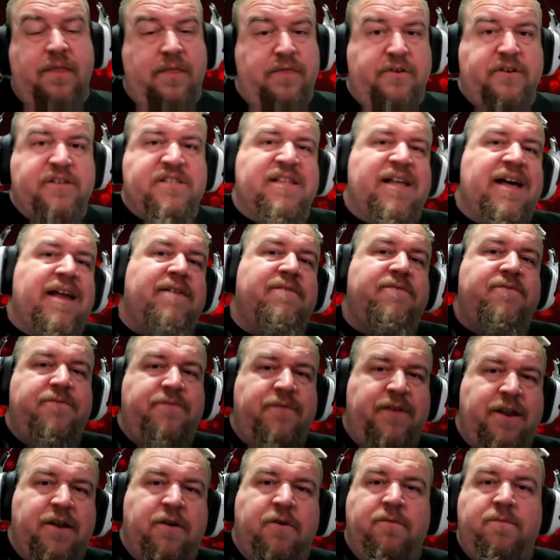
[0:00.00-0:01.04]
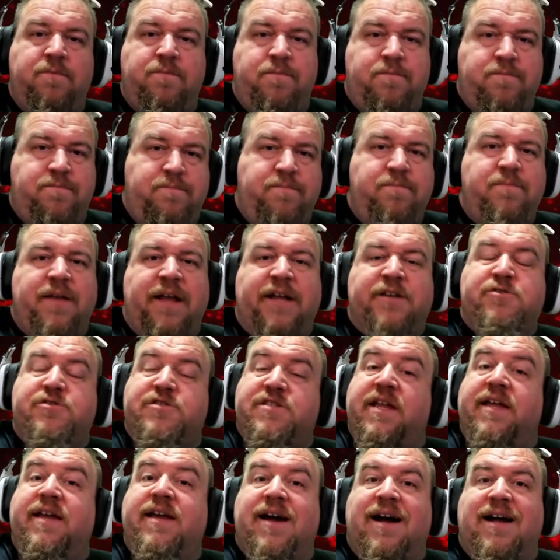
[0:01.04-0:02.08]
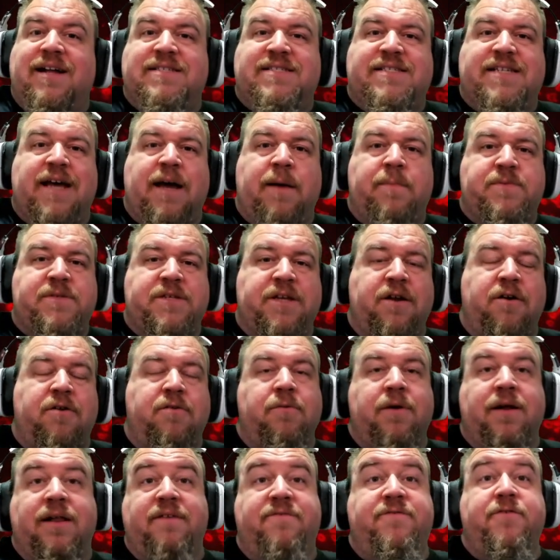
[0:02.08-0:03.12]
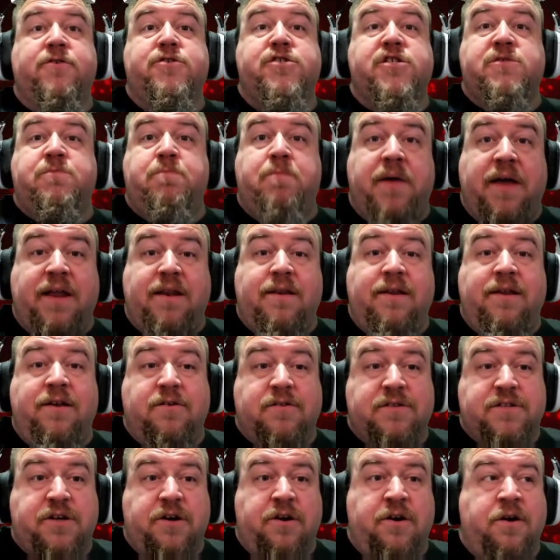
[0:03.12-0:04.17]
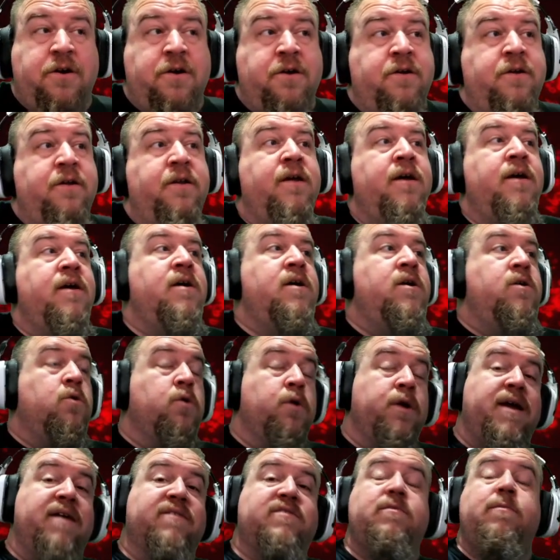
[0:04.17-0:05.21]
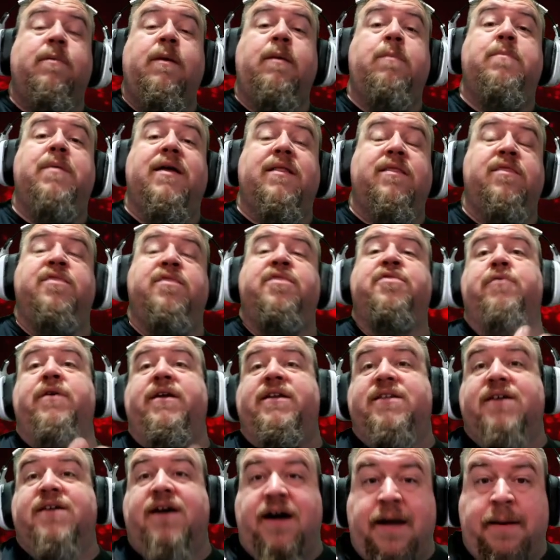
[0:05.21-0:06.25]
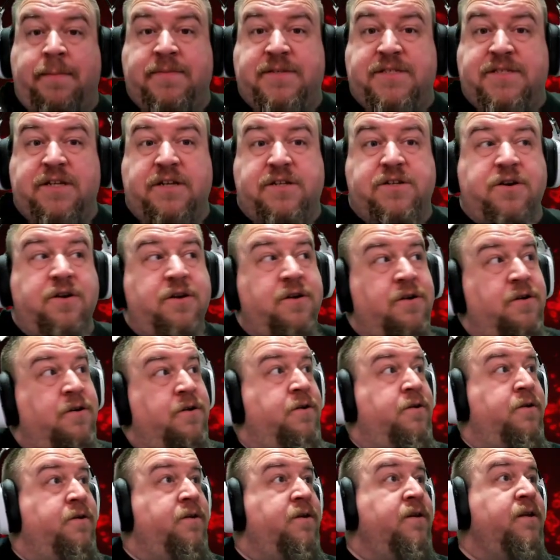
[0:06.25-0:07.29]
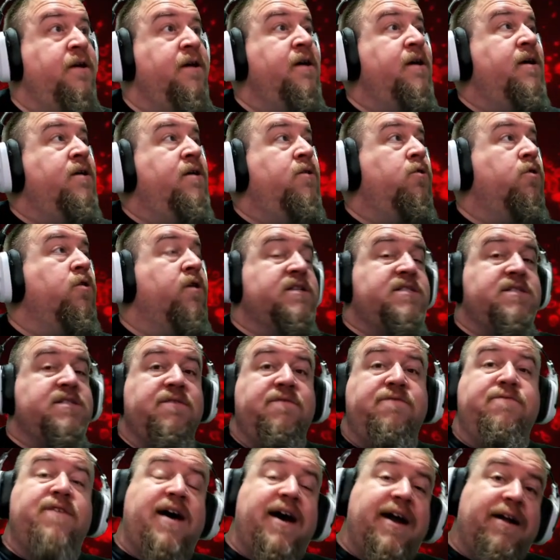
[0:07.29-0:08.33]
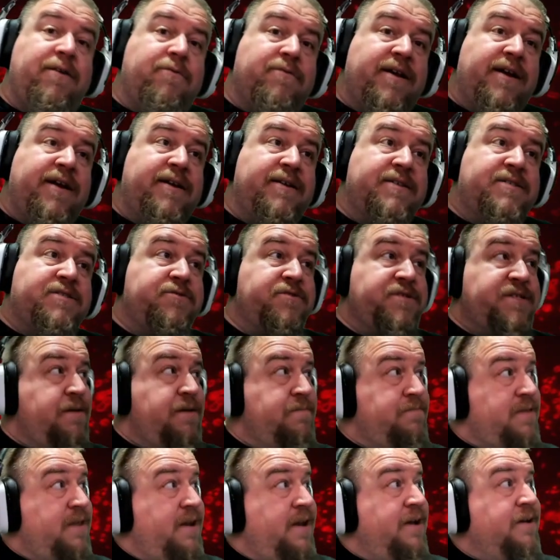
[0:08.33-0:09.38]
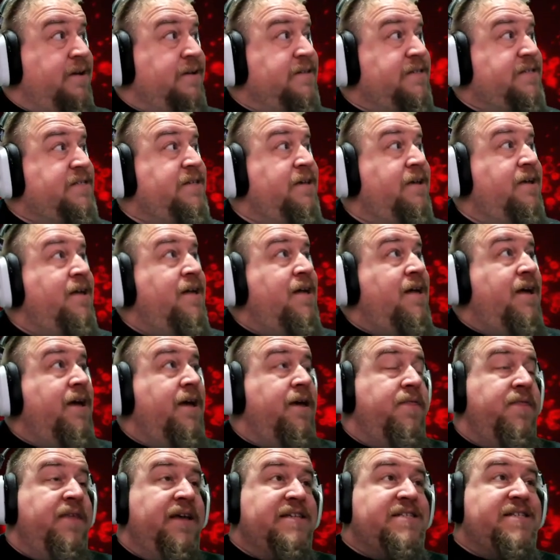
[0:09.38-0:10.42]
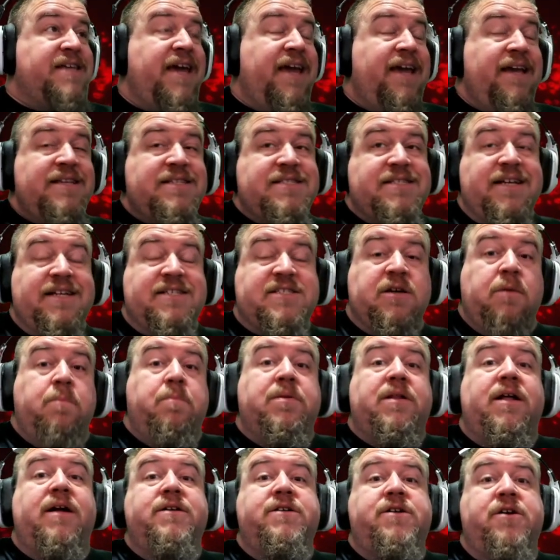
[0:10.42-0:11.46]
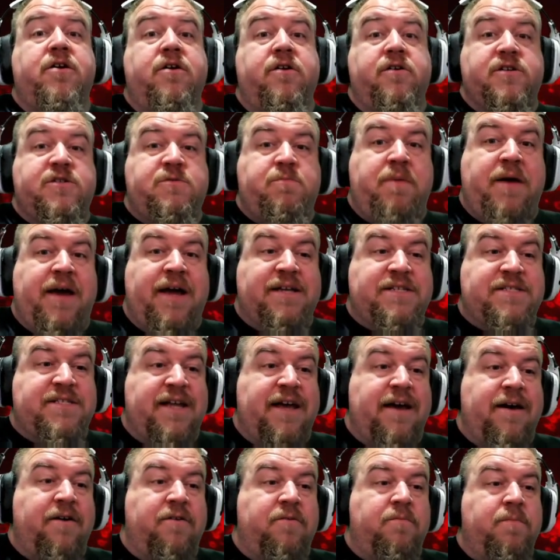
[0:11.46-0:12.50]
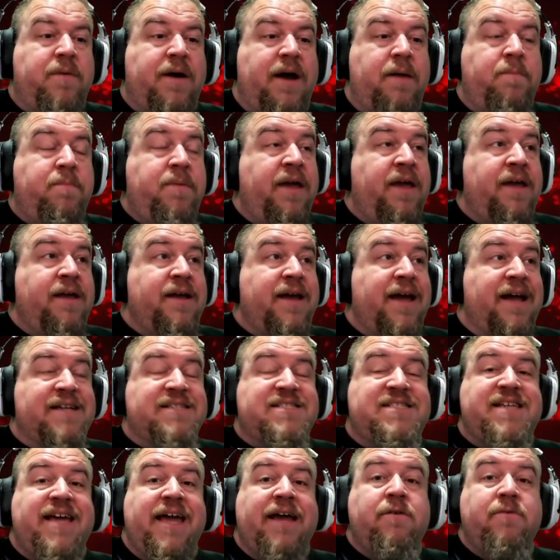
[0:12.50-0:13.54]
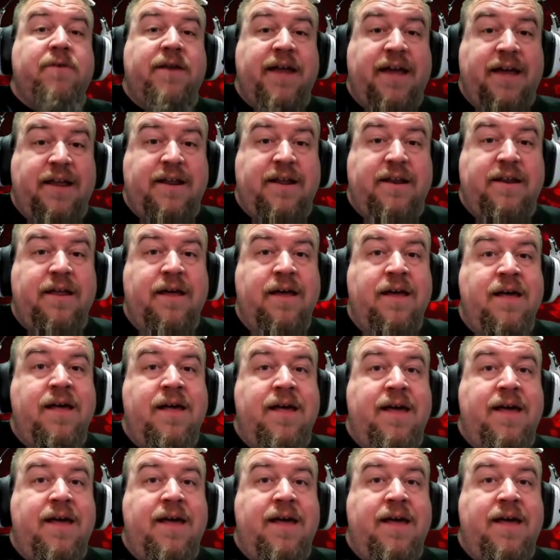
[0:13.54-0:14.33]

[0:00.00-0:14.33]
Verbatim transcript: eh, there's a lot of you know interesting concepts. You know, well, if you're just bitten, you'll turn, or you have to be bitten three times to turn, or it's a virus or something else. In this case, it's a blood curse passed down by being exsanguinated